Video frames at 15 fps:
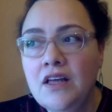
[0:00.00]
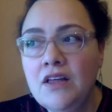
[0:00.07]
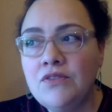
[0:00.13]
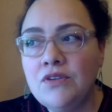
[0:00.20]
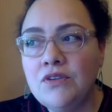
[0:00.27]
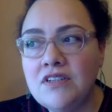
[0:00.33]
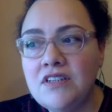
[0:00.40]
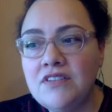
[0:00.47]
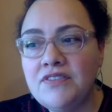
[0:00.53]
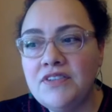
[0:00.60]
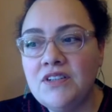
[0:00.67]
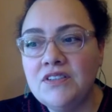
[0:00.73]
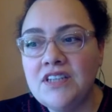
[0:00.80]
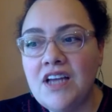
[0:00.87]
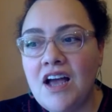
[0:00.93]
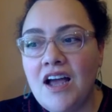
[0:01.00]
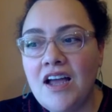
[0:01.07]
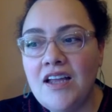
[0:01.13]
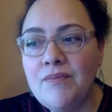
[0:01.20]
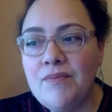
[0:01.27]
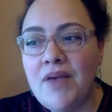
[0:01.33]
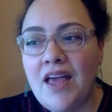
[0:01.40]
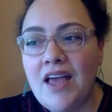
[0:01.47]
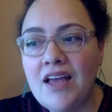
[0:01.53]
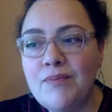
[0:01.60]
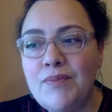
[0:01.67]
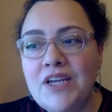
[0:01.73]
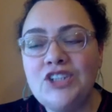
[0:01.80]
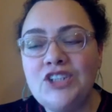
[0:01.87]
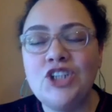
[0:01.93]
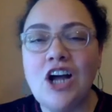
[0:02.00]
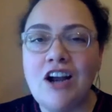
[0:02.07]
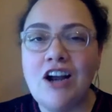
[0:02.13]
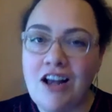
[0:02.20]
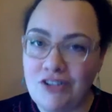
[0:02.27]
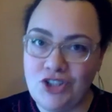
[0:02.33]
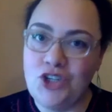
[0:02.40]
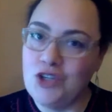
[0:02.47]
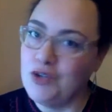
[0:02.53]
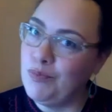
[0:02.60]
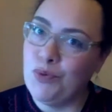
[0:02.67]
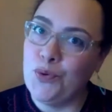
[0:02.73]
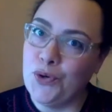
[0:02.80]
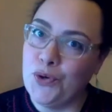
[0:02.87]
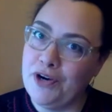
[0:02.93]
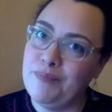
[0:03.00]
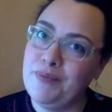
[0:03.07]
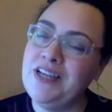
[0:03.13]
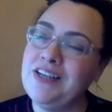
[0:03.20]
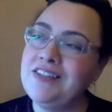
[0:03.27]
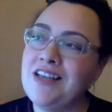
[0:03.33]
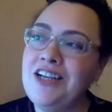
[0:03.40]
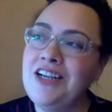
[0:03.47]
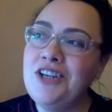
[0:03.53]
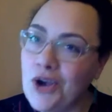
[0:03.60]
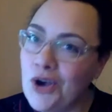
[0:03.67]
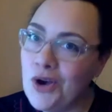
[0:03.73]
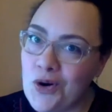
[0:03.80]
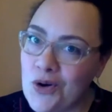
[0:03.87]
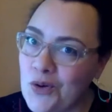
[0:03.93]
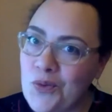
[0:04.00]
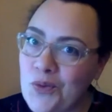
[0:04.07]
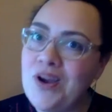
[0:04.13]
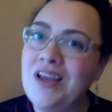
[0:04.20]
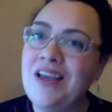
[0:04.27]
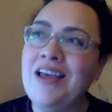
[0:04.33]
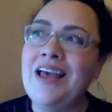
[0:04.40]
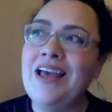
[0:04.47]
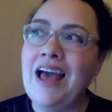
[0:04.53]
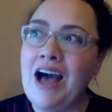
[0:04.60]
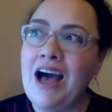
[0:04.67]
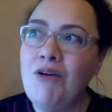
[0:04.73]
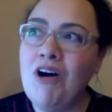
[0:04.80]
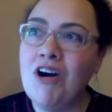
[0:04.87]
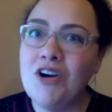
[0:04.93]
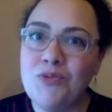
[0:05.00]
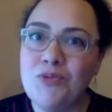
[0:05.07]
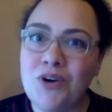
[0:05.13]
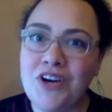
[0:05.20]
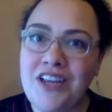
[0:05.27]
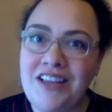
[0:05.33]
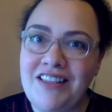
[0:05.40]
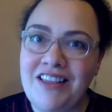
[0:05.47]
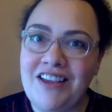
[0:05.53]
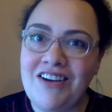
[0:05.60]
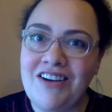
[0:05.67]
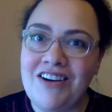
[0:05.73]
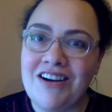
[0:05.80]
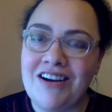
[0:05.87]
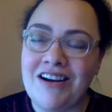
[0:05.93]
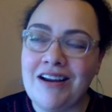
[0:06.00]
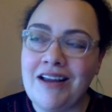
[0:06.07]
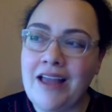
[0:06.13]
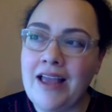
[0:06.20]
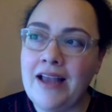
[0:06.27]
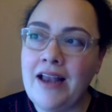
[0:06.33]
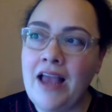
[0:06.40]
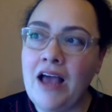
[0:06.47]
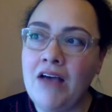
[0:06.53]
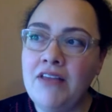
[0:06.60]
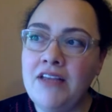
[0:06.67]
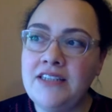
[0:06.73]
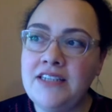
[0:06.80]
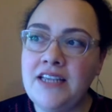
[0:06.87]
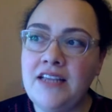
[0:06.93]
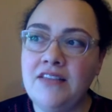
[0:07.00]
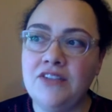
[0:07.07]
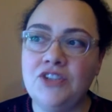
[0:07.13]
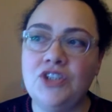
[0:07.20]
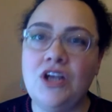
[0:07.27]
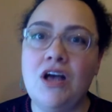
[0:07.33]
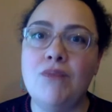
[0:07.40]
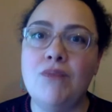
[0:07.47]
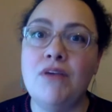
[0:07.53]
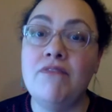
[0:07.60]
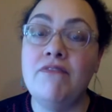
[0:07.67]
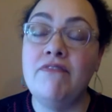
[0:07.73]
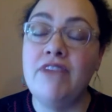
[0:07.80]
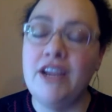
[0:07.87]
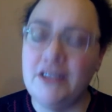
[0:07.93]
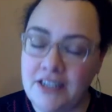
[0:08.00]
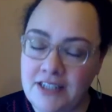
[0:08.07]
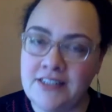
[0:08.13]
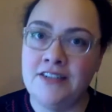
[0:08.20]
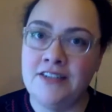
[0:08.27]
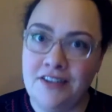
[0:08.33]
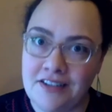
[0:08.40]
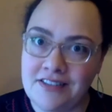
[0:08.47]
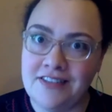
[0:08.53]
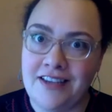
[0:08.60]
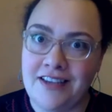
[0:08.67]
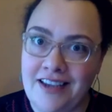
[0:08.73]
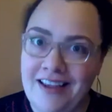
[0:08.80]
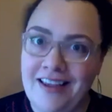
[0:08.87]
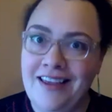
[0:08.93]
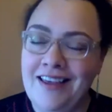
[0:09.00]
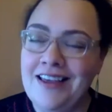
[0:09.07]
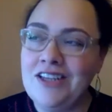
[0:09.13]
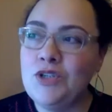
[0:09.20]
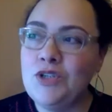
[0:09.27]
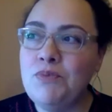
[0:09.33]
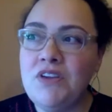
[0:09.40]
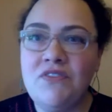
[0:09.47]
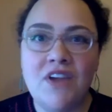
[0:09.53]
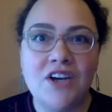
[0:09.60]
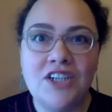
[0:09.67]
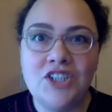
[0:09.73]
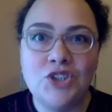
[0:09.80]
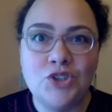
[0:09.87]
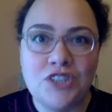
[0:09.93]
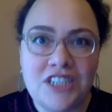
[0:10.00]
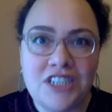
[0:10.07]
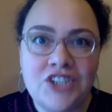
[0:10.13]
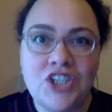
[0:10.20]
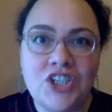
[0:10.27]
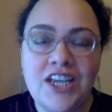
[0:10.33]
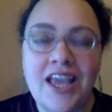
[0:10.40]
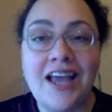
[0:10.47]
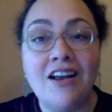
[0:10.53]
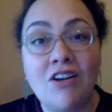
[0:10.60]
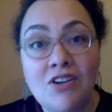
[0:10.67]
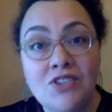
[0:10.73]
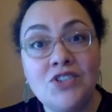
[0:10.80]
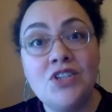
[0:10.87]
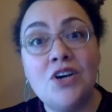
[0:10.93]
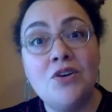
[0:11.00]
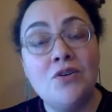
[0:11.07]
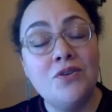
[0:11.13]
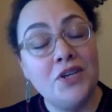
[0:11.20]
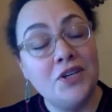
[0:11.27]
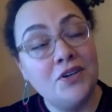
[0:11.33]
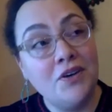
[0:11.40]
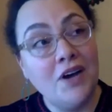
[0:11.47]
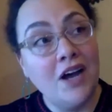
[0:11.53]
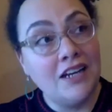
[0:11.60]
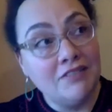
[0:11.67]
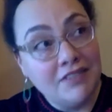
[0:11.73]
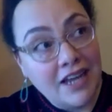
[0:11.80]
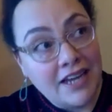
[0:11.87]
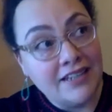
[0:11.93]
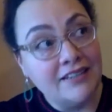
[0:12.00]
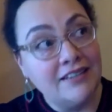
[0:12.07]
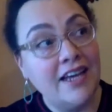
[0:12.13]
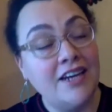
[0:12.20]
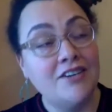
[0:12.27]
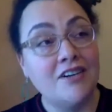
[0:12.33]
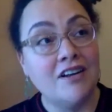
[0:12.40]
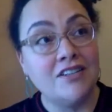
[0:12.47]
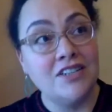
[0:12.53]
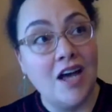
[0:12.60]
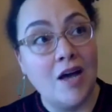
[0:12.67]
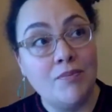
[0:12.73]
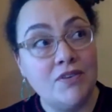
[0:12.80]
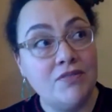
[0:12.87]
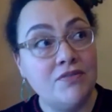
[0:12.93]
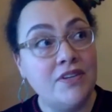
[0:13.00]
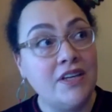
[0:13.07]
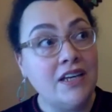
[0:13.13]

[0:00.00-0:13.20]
through the difficult time, and a big shout out to your board, because I know how hardworking they are and how they take their job very seriously, to be very strategic, and also, kind of like layered on top of